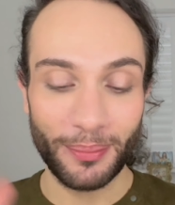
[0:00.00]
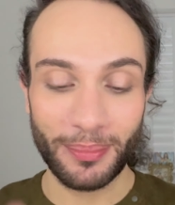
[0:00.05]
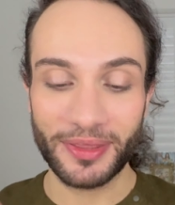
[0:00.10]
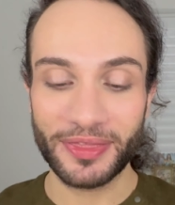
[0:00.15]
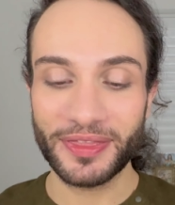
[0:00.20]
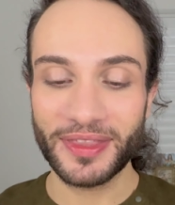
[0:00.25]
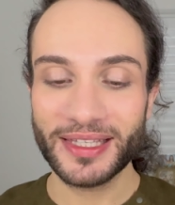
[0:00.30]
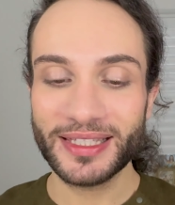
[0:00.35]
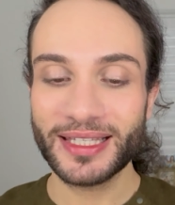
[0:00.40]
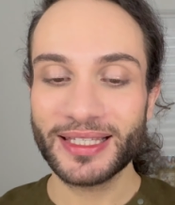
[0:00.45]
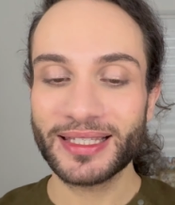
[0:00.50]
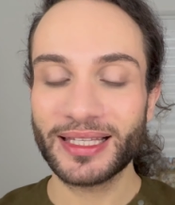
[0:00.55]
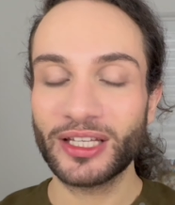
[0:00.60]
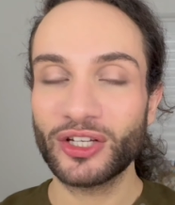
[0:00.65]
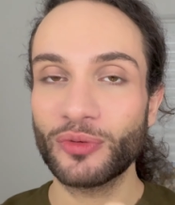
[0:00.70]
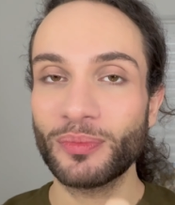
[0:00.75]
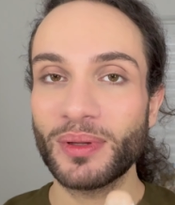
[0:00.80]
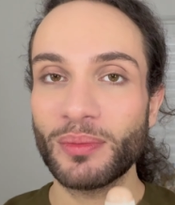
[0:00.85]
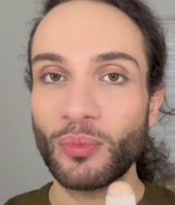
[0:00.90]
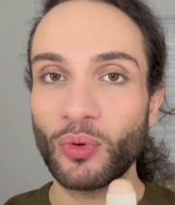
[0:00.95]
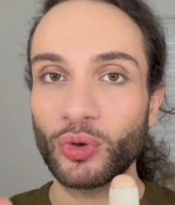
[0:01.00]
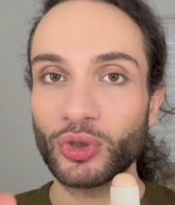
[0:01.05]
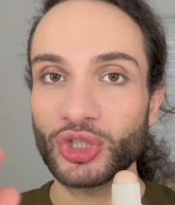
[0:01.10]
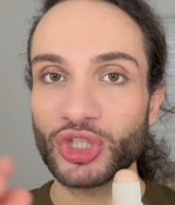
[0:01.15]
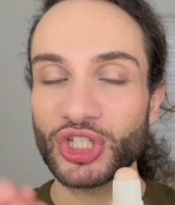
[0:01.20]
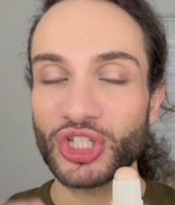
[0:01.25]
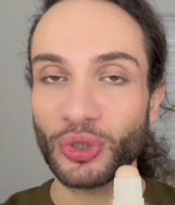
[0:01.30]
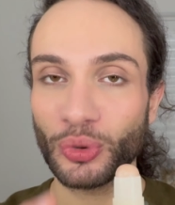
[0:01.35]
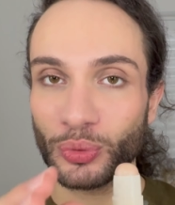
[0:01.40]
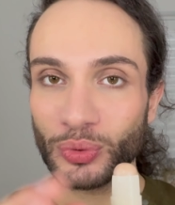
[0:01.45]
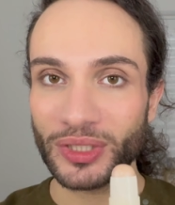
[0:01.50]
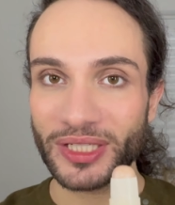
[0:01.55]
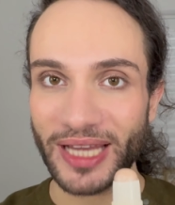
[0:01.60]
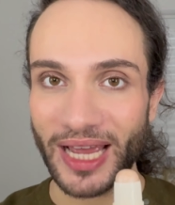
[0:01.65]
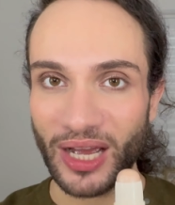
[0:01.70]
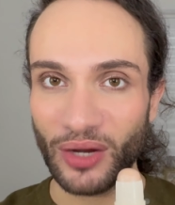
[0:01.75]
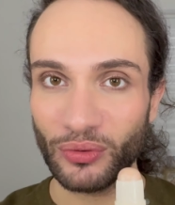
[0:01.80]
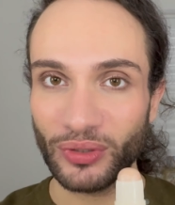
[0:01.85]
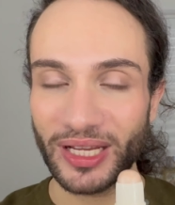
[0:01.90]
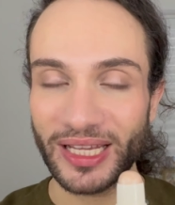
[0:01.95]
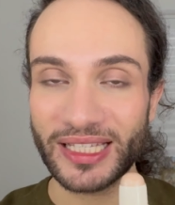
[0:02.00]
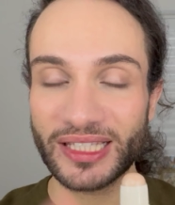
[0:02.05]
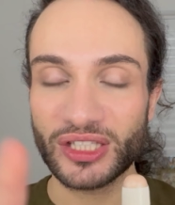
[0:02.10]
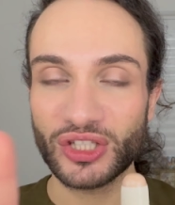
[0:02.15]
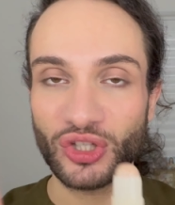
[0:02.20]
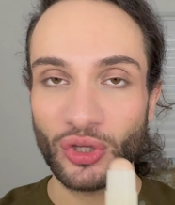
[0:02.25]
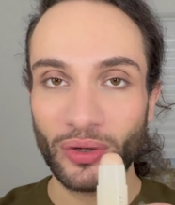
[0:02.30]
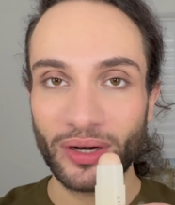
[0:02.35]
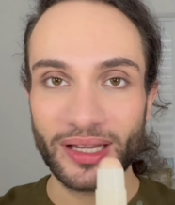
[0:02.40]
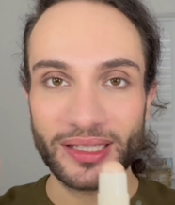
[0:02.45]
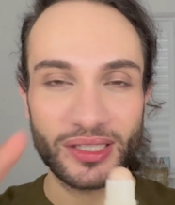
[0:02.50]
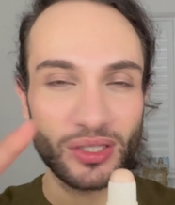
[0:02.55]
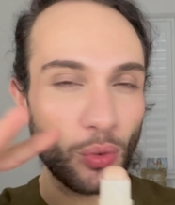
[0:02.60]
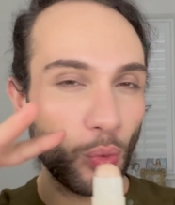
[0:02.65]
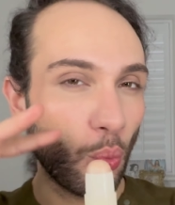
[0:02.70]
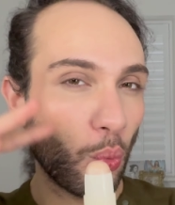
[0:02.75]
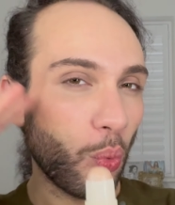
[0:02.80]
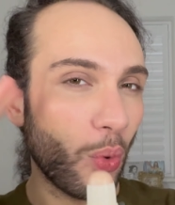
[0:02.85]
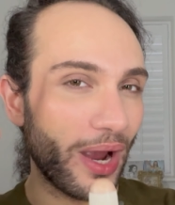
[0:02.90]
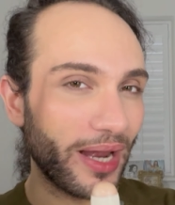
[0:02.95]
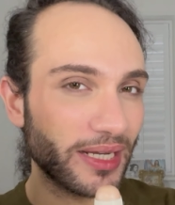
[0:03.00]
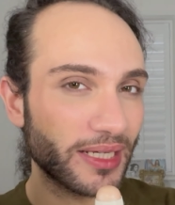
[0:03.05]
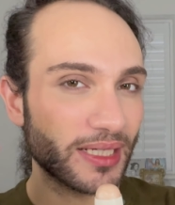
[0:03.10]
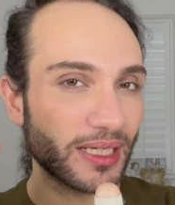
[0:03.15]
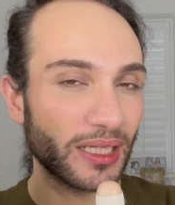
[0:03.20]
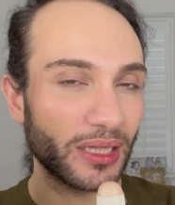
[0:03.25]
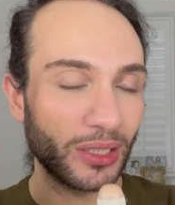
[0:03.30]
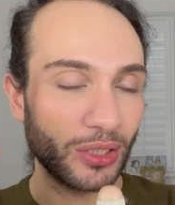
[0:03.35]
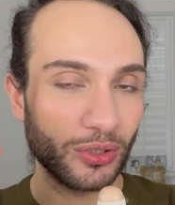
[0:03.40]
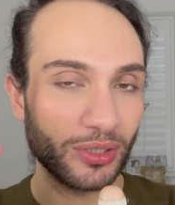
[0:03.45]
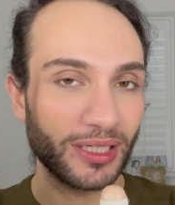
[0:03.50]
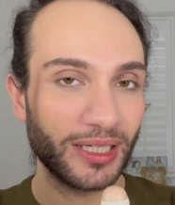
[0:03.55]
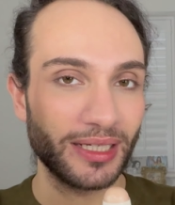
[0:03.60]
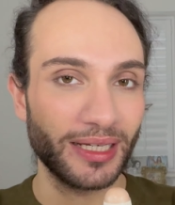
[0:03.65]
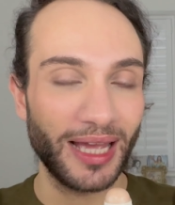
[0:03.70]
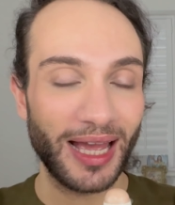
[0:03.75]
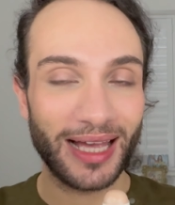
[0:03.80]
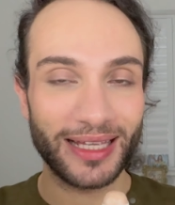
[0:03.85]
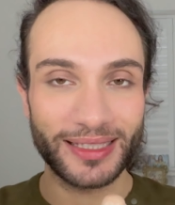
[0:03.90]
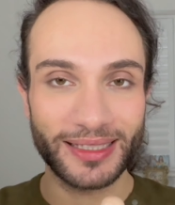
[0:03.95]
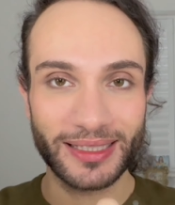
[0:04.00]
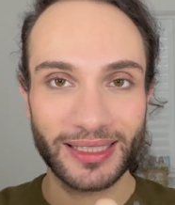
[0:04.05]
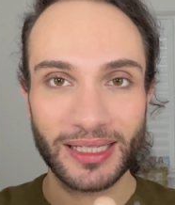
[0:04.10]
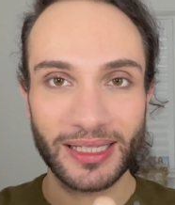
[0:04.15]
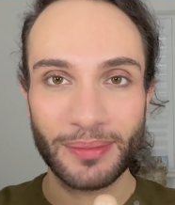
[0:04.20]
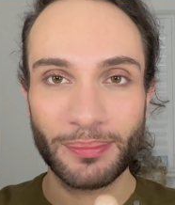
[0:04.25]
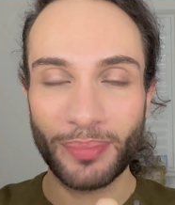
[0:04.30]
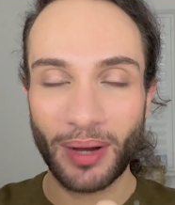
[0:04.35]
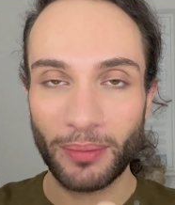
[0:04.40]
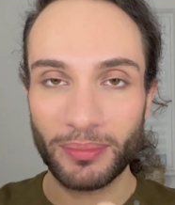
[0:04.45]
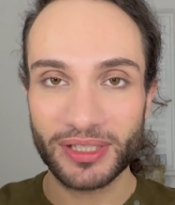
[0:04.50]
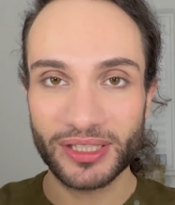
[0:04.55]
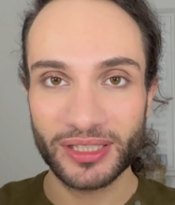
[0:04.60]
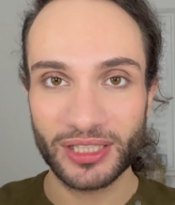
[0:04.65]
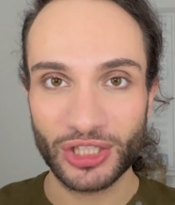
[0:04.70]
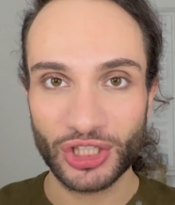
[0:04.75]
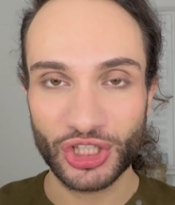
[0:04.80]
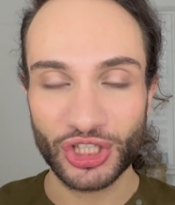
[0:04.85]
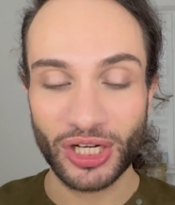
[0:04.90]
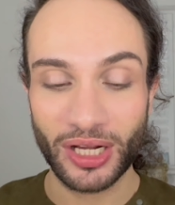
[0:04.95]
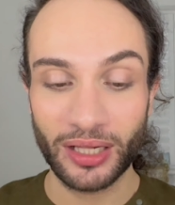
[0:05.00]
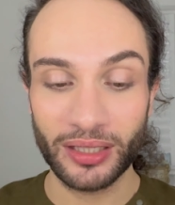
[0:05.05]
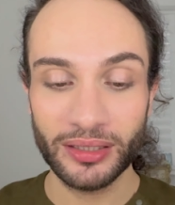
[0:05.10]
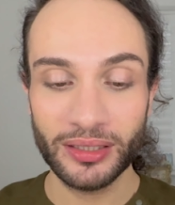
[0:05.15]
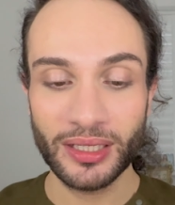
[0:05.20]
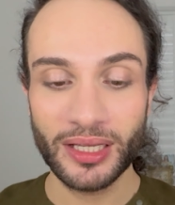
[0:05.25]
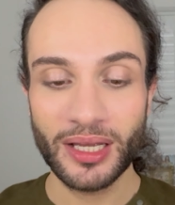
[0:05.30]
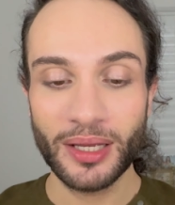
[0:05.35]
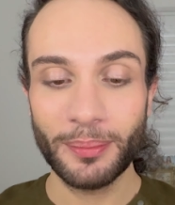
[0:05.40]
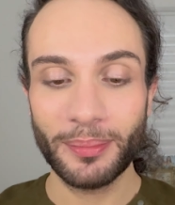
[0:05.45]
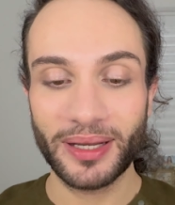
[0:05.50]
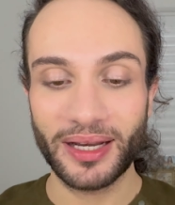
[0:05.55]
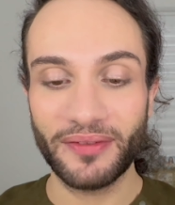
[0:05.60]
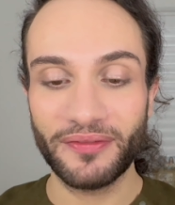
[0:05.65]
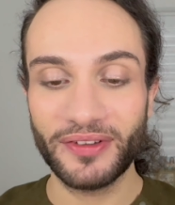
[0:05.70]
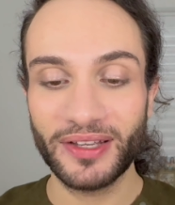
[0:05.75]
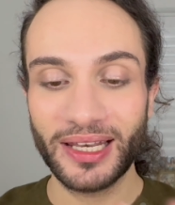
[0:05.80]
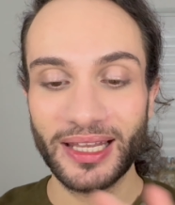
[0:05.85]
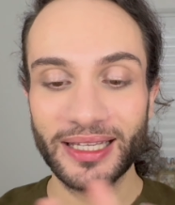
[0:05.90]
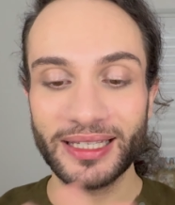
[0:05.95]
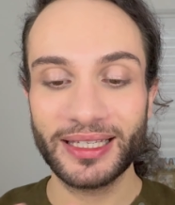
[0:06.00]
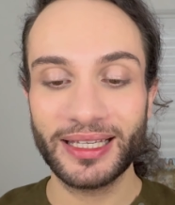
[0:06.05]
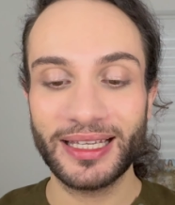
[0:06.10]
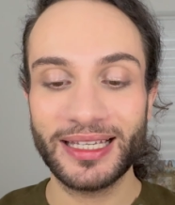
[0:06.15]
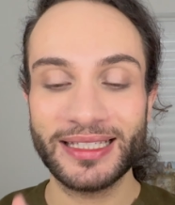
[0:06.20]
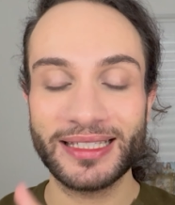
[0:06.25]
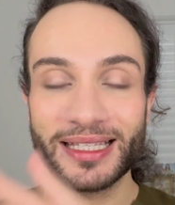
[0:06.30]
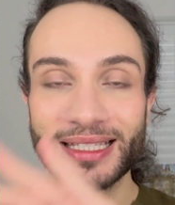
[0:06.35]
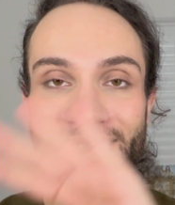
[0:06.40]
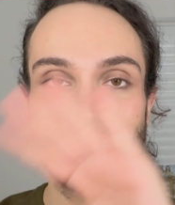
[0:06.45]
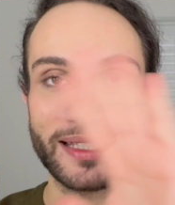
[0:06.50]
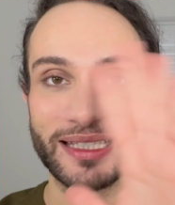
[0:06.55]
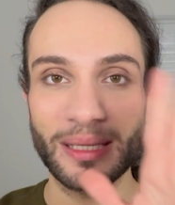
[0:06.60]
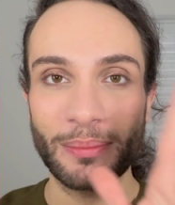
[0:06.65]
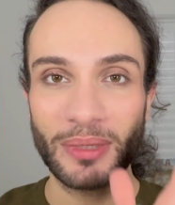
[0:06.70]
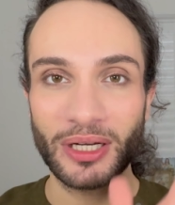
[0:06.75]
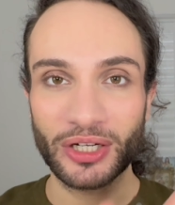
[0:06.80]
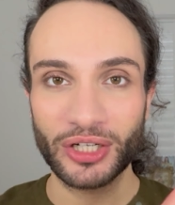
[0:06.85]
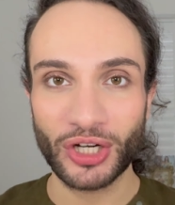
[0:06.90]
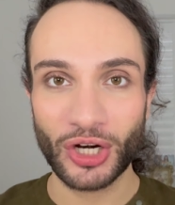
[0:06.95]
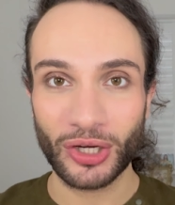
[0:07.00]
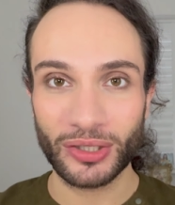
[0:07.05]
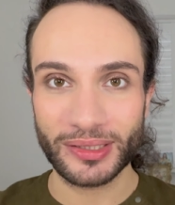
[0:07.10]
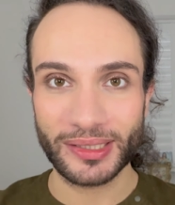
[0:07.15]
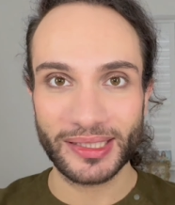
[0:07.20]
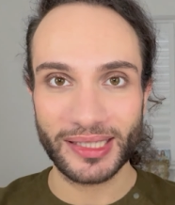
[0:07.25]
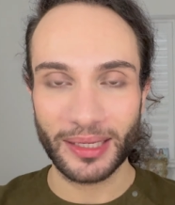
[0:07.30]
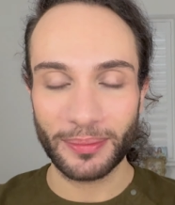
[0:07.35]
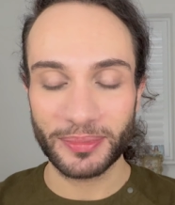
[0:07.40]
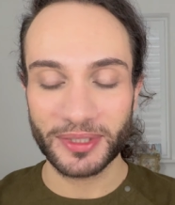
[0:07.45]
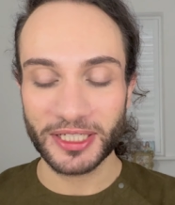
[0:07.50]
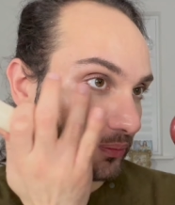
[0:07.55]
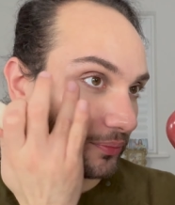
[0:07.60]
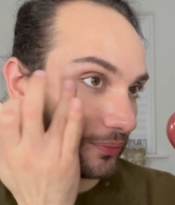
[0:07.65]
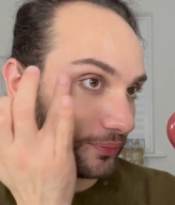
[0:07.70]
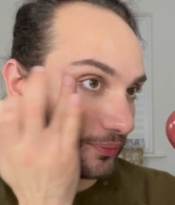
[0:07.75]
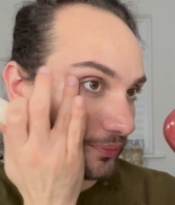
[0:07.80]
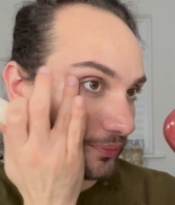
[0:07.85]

But this is a little bit more toned down. It's not as wet looking as the Balm Essential, but I feel like it's a similar concept.